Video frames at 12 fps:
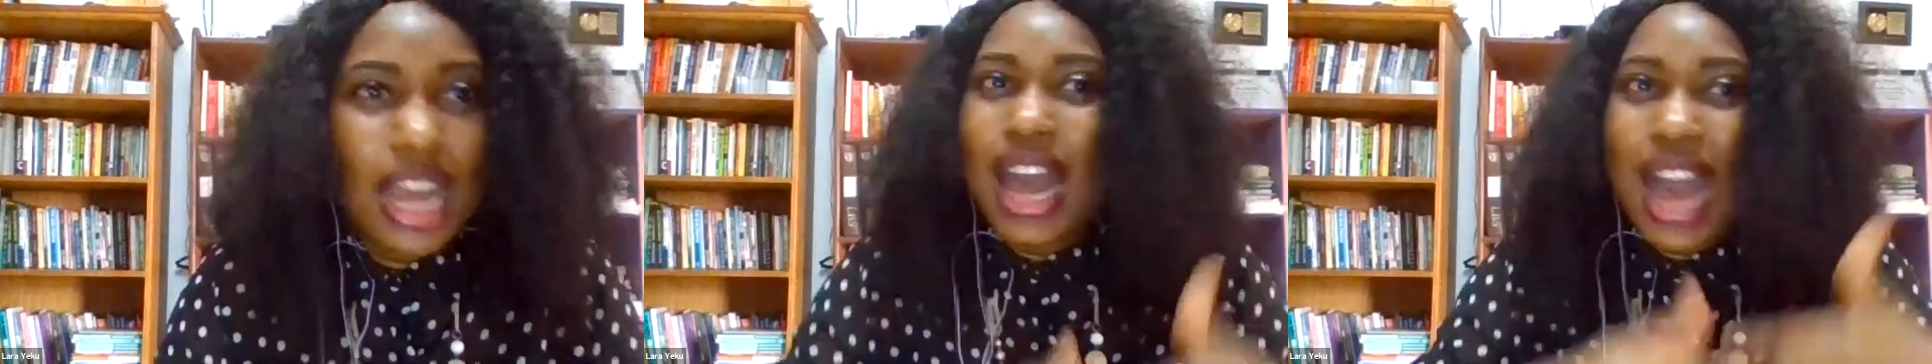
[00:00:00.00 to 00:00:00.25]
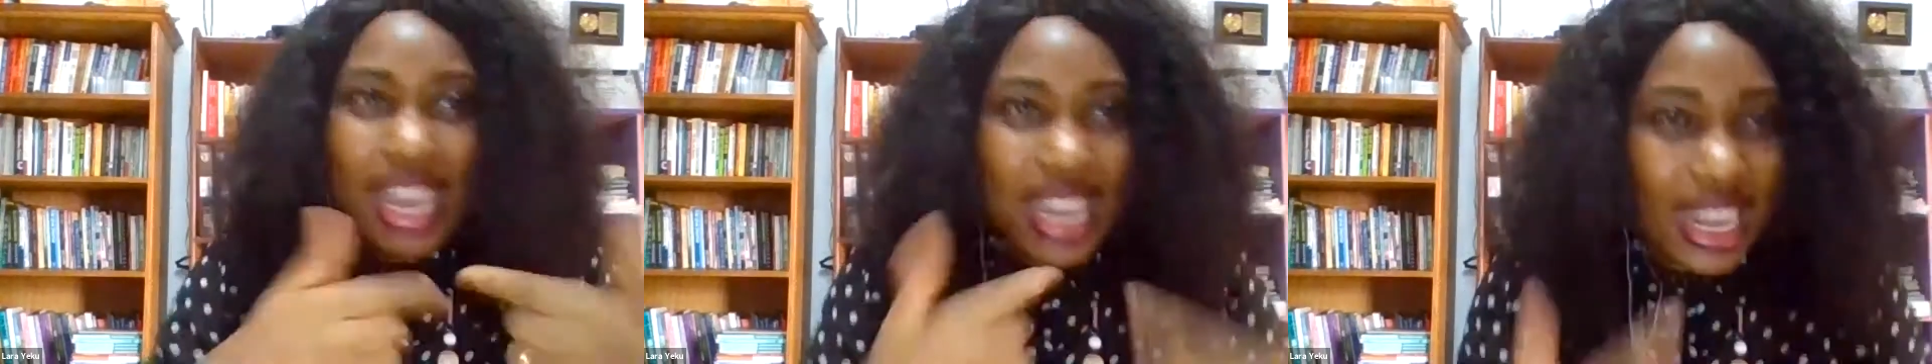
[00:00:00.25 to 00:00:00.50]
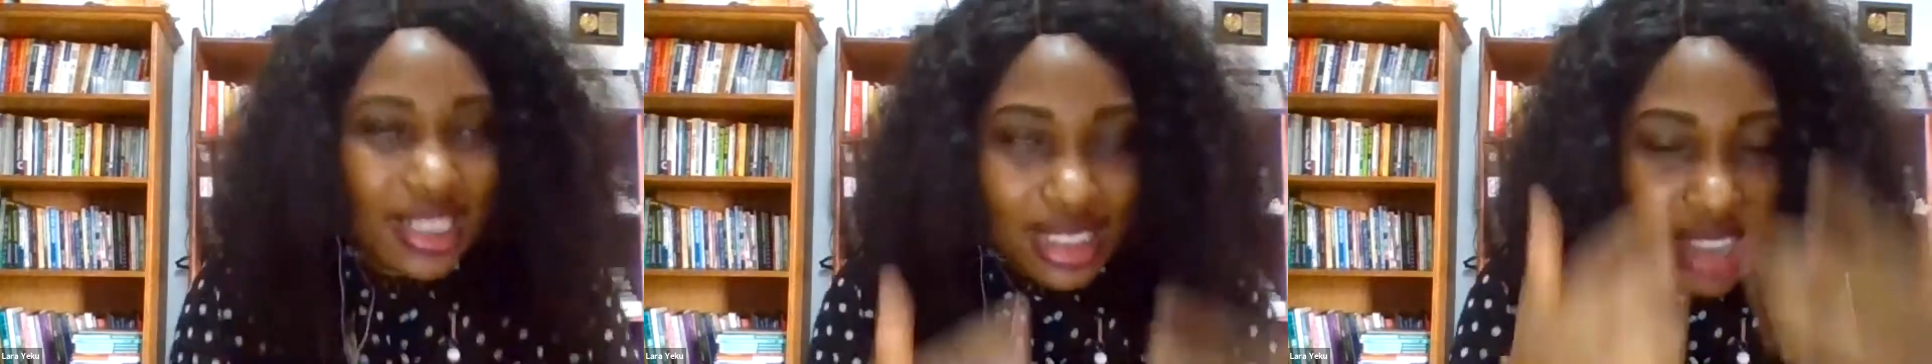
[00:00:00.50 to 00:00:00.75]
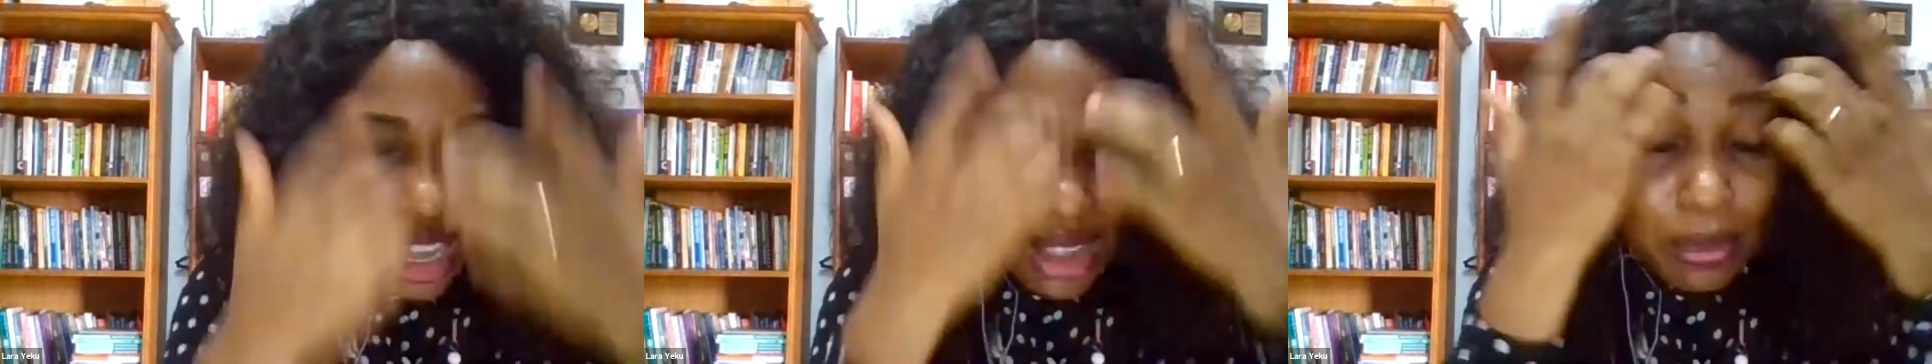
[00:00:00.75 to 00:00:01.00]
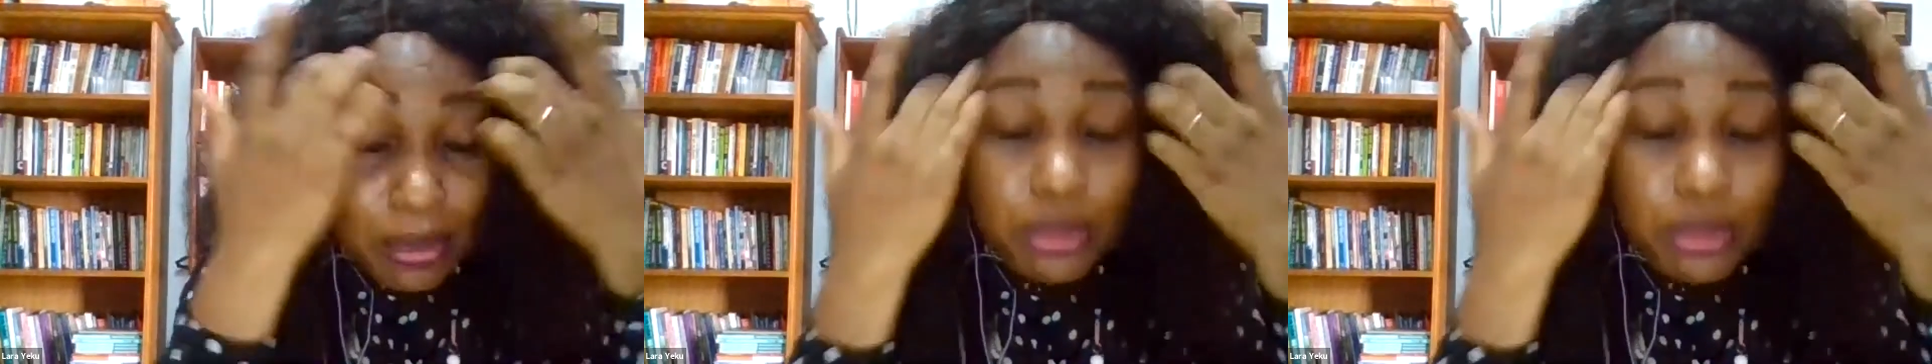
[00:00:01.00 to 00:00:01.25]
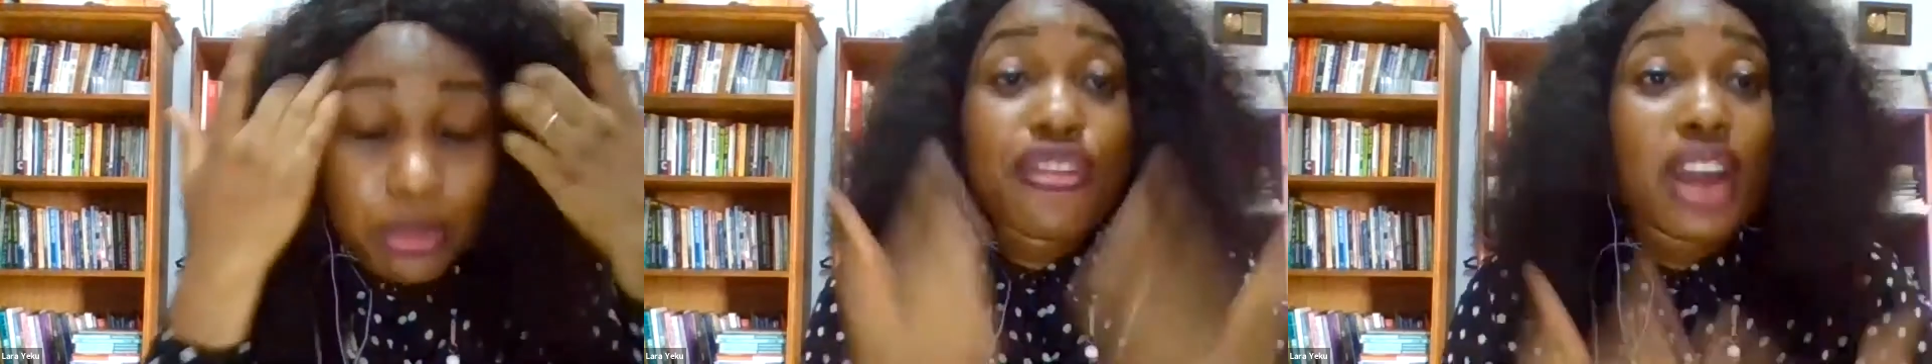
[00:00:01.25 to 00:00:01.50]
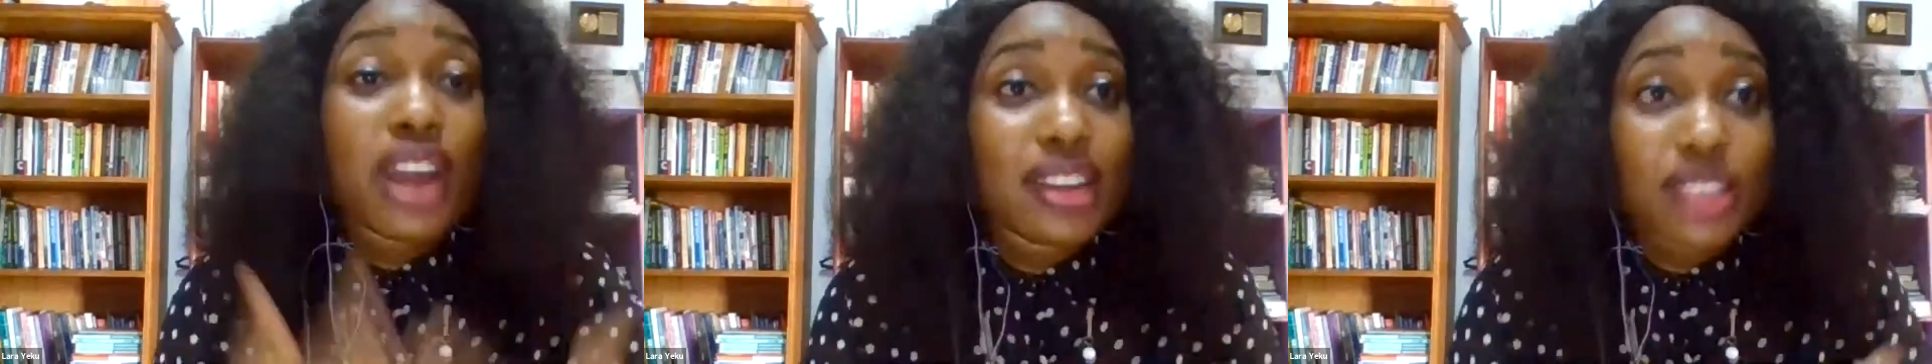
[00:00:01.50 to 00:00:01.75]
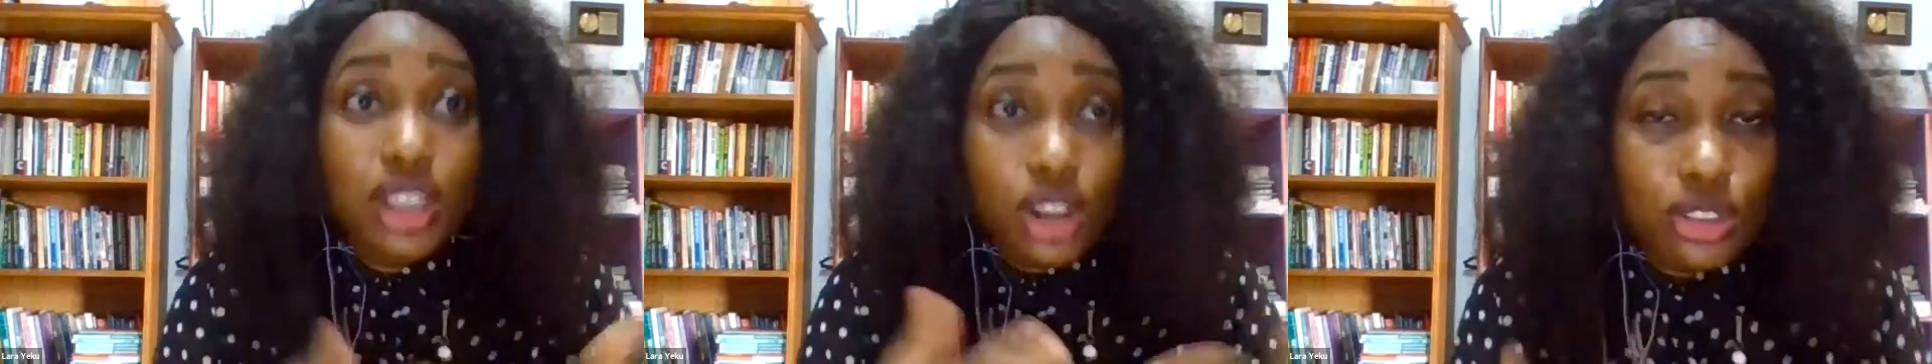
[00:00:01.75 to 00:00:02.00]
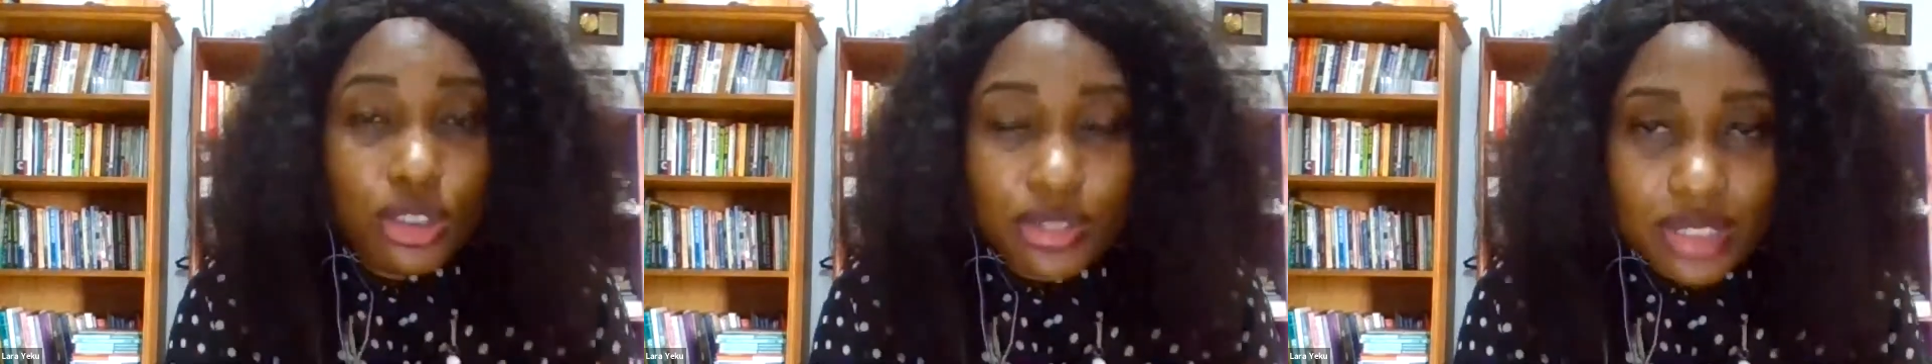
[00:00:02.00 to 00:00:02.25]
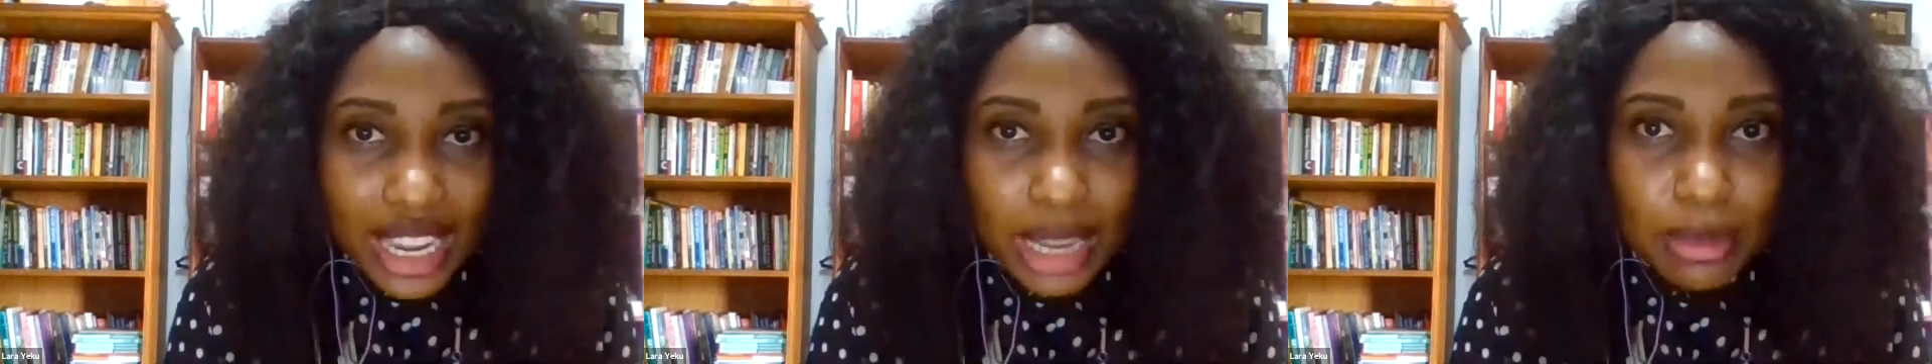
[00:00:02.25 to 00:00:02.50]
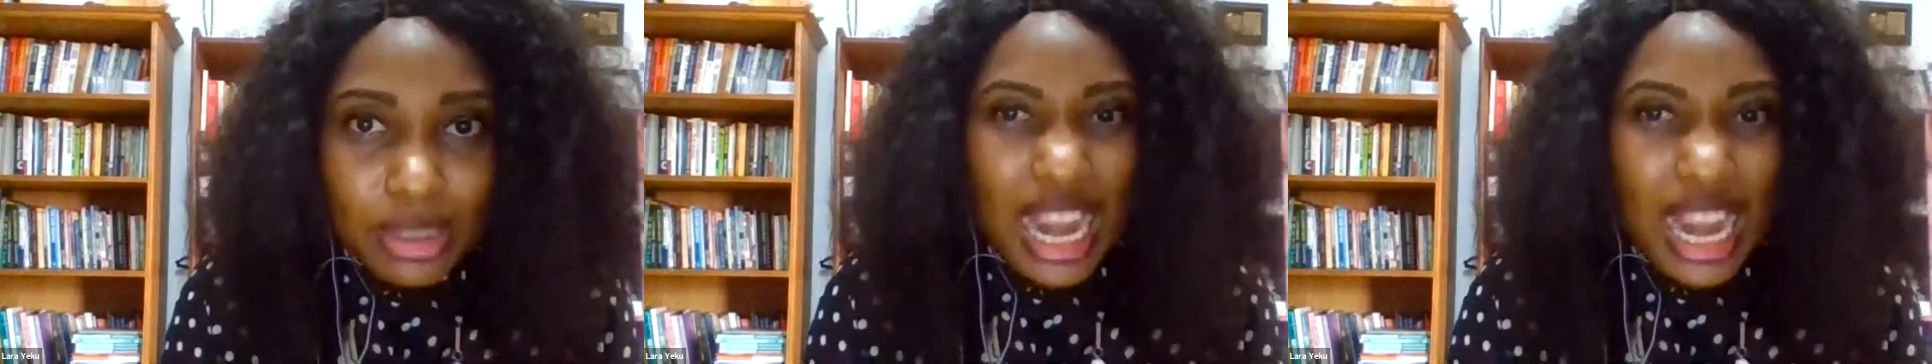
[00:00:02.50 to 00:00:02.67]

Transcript: I get referrals a lot of times,